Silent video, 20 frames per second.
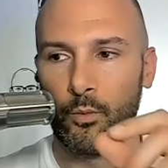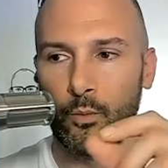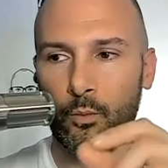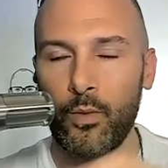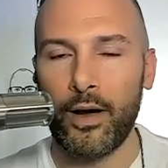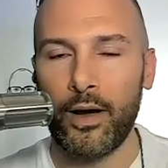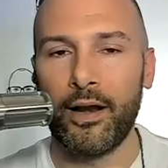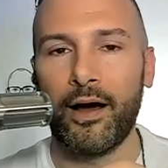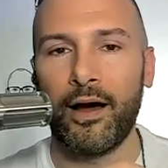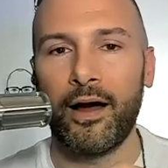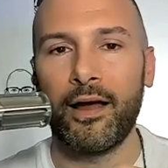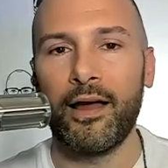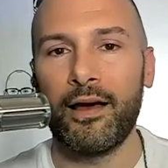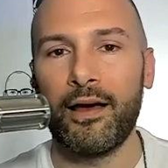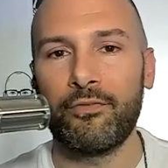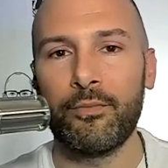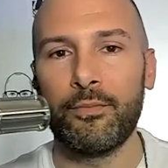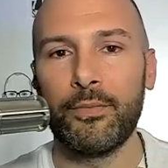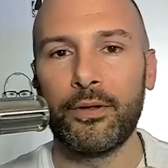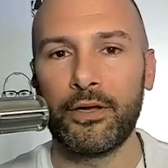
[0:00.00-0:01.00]
When I
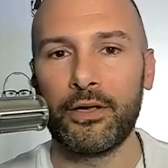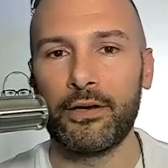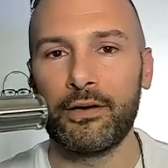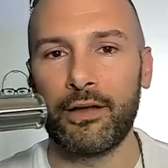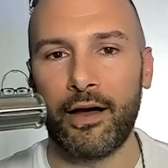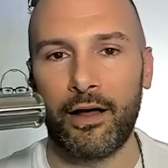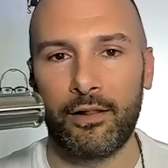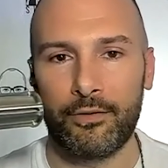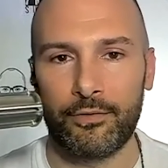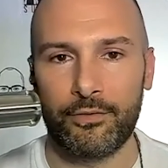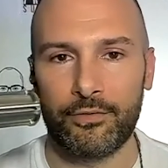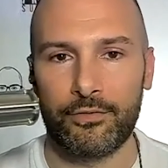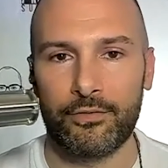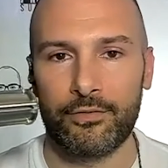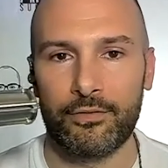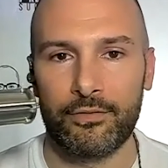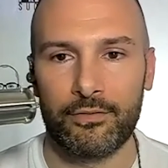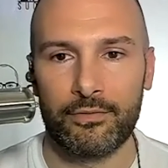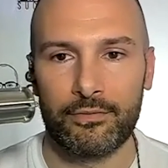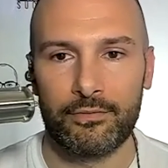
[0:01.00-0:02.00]
have a million
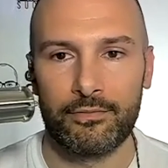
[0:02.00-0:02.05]
dollars,